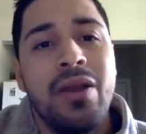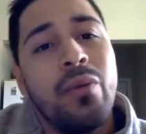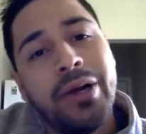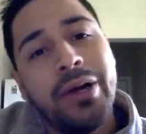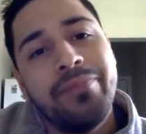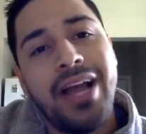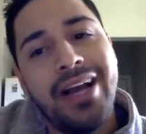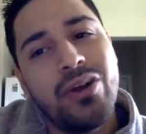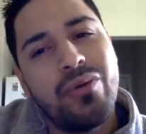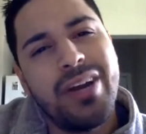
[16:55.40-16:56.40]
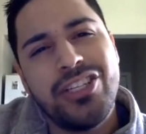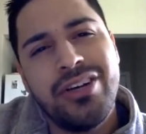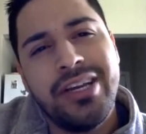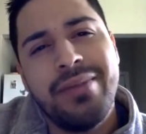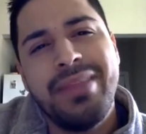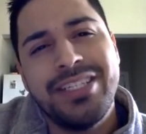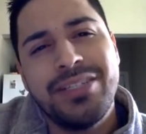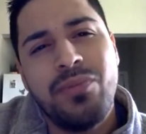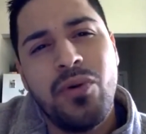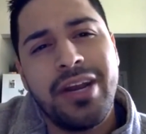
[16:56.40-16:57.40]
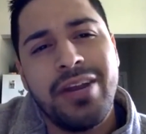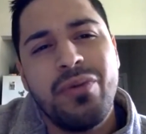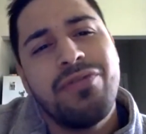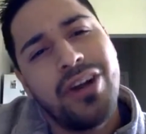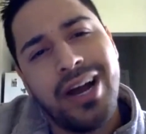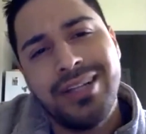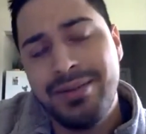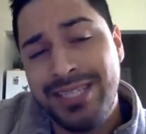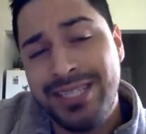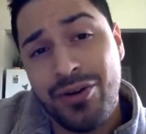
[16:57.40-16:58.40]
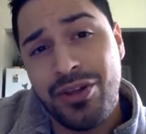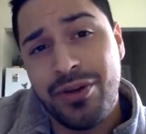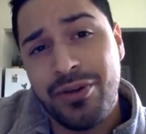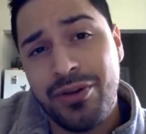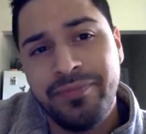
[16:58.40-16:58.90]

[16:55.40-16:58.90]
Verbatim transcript: well i already took him this morning we forgot to tell you